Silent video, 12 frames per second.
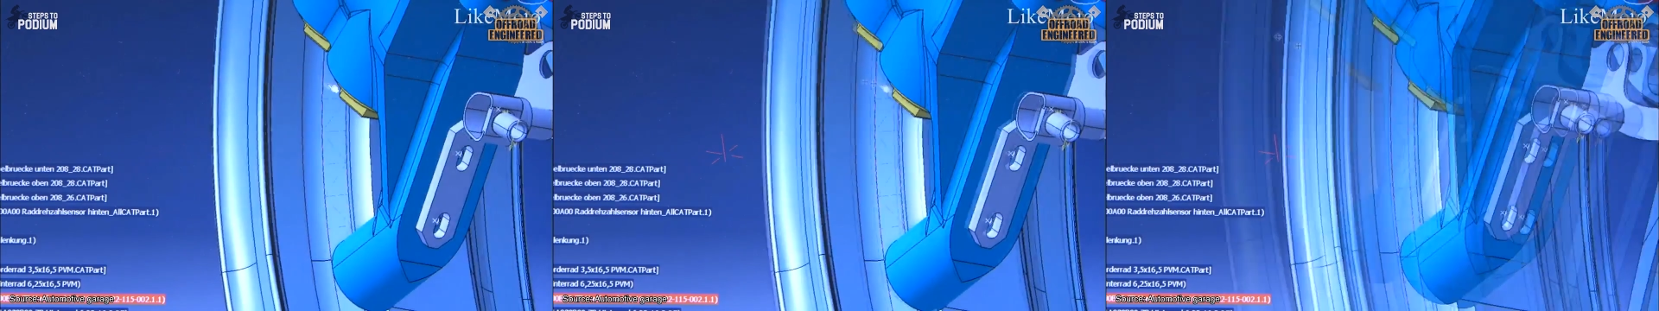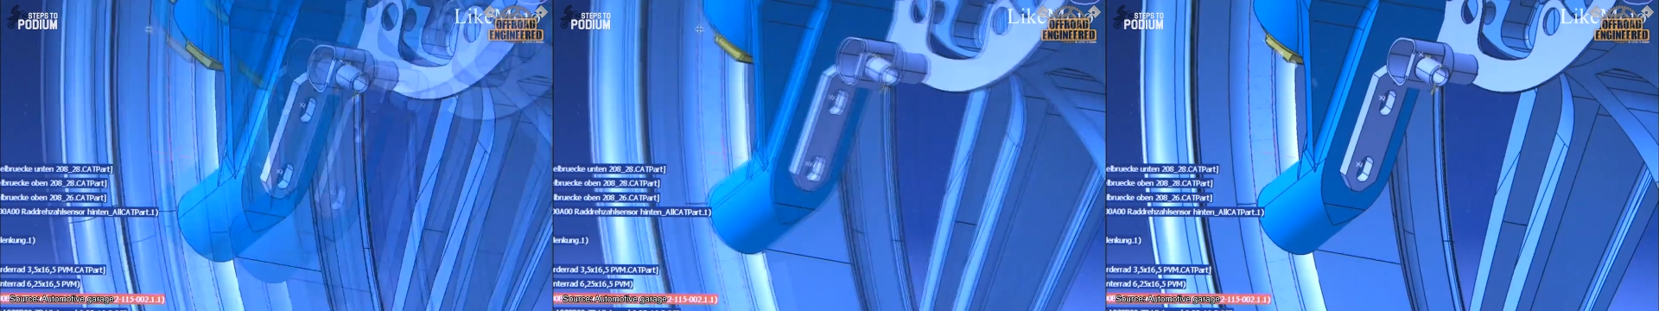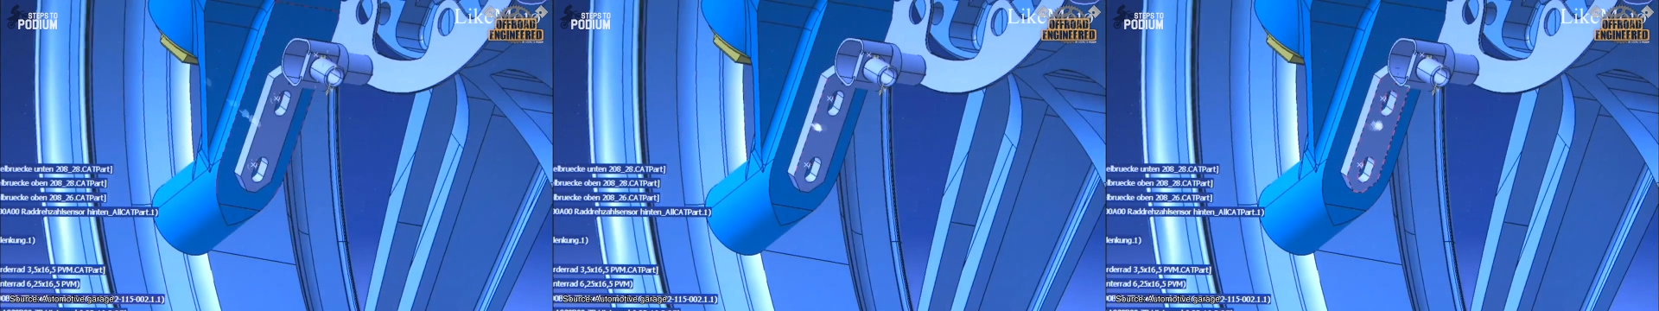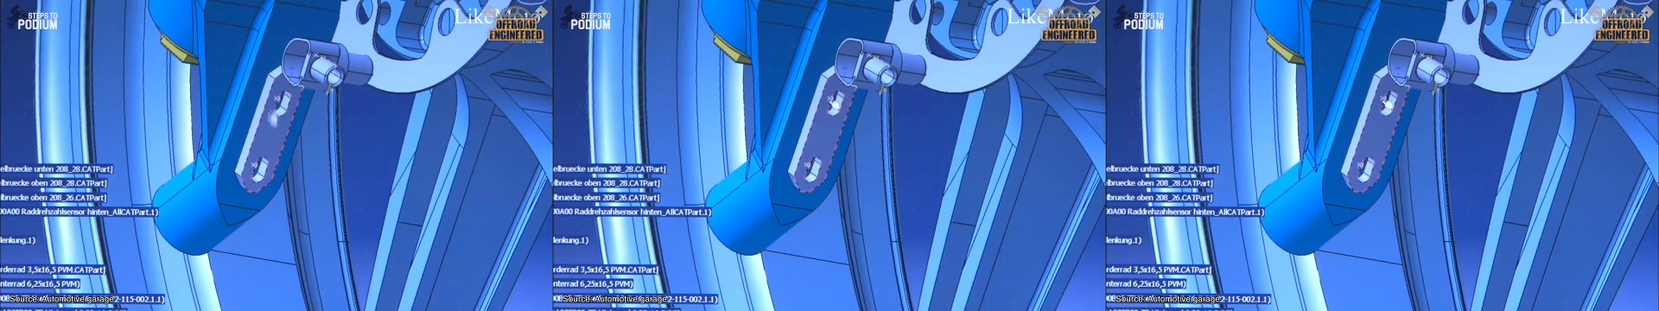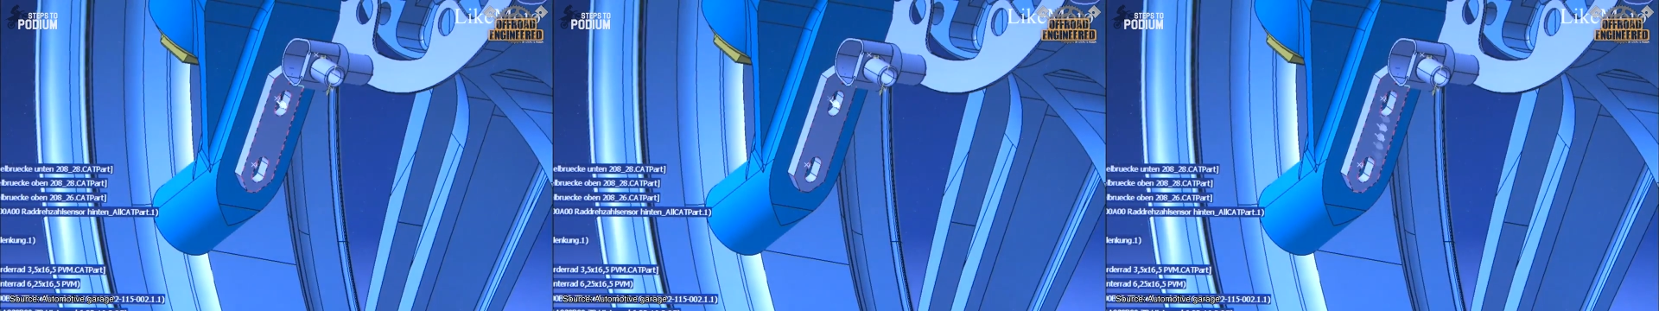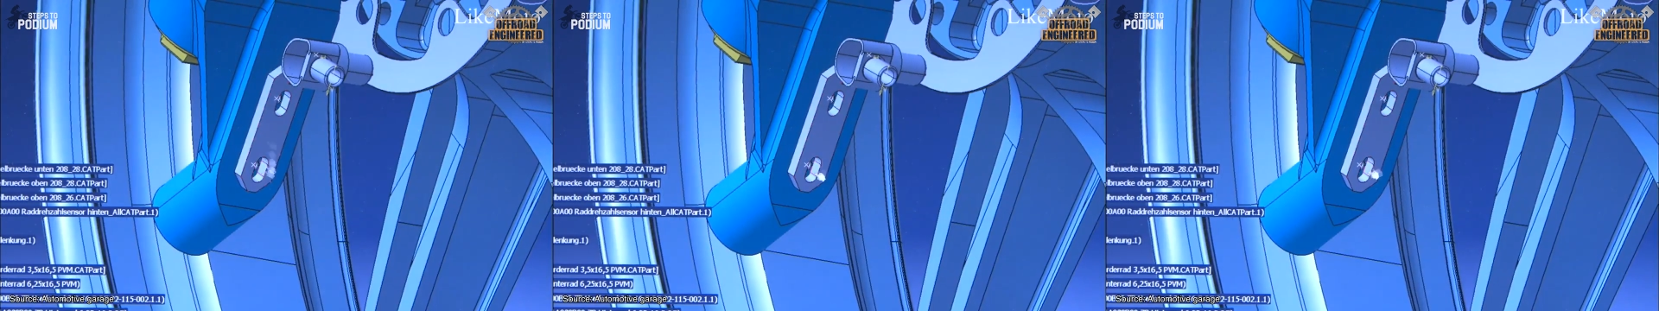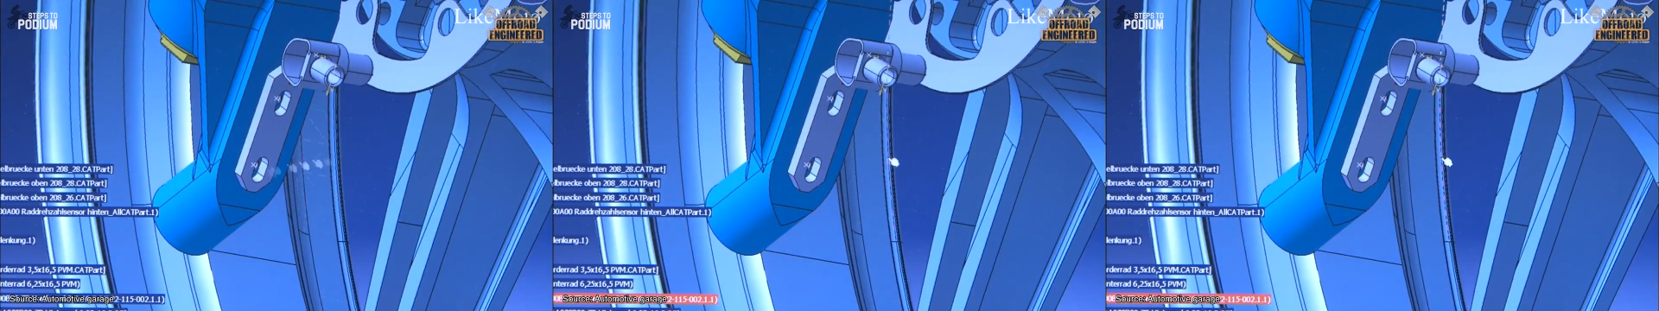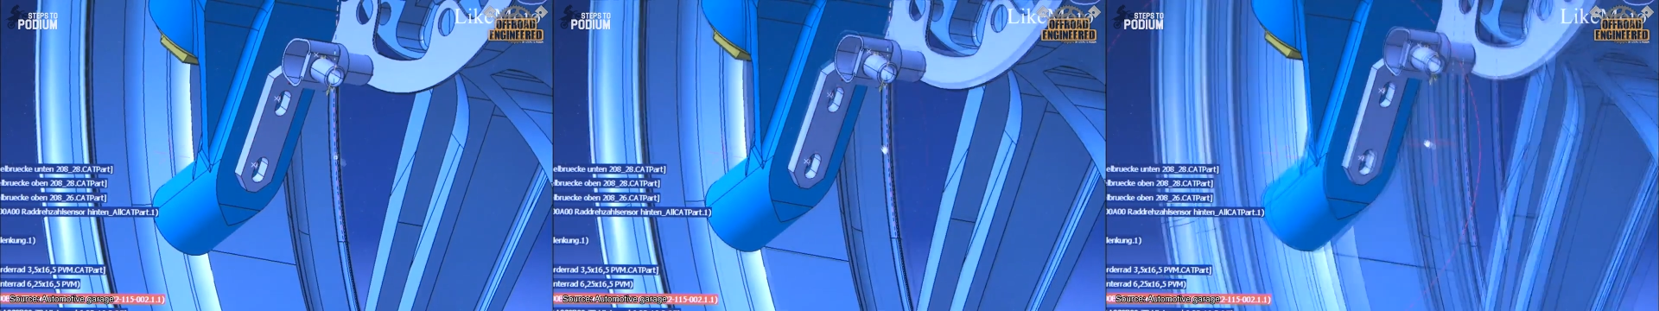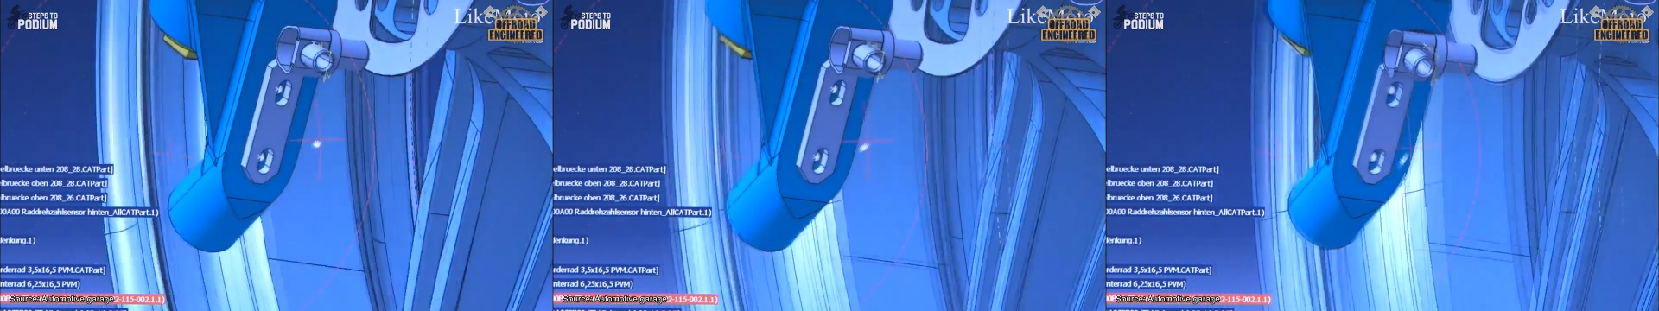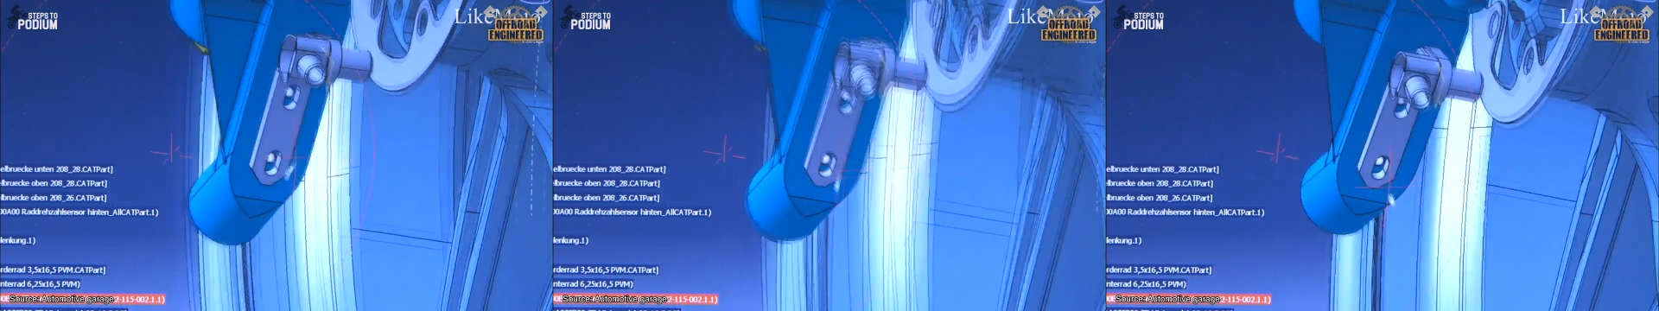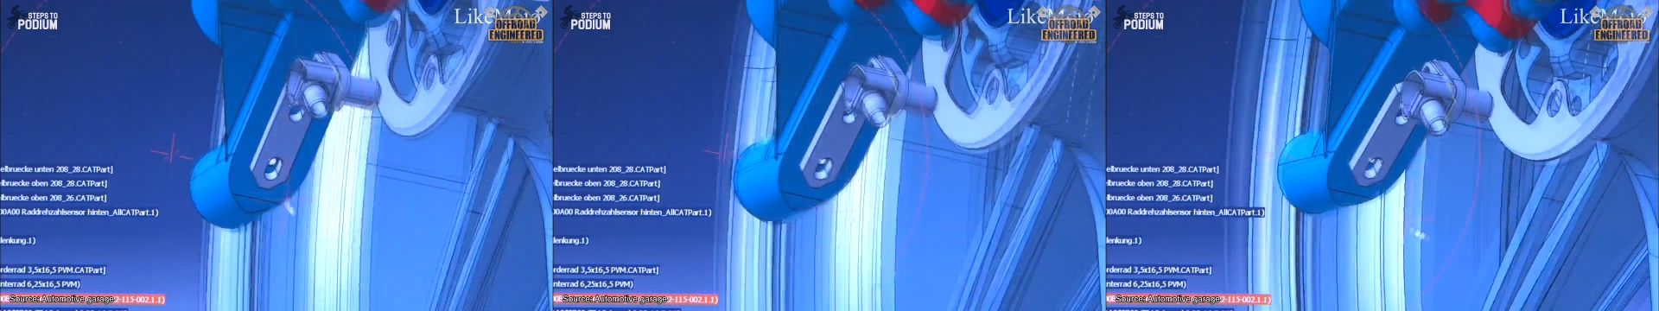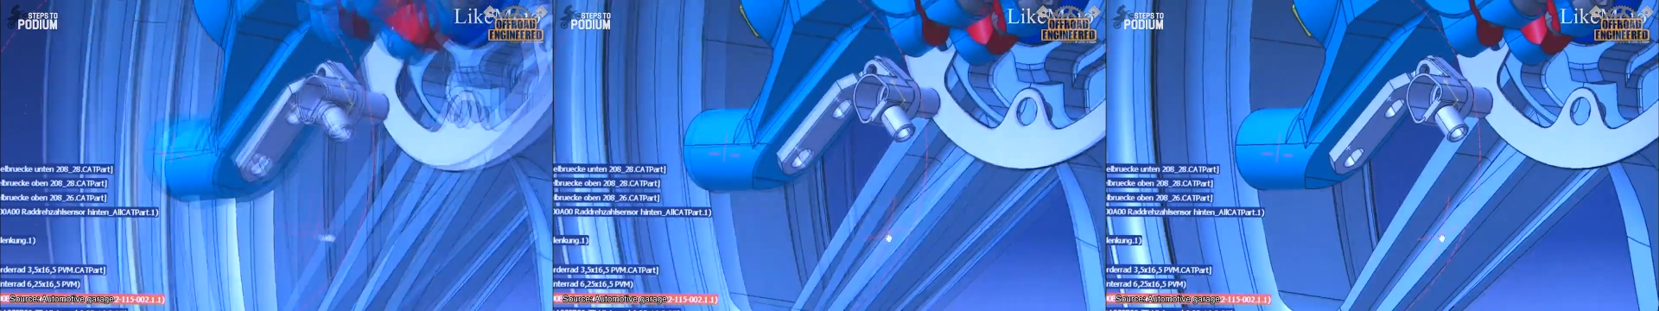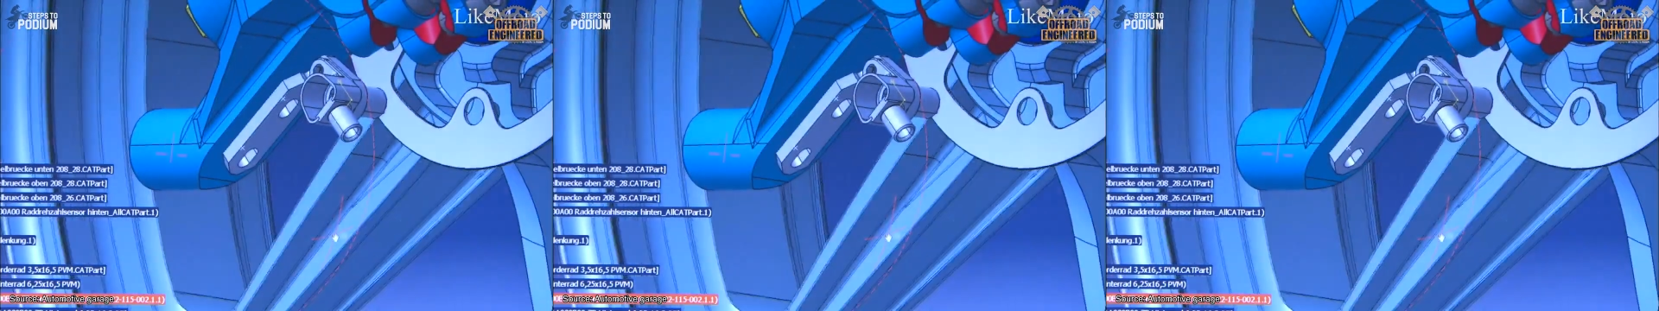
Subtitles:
(no speaker visible)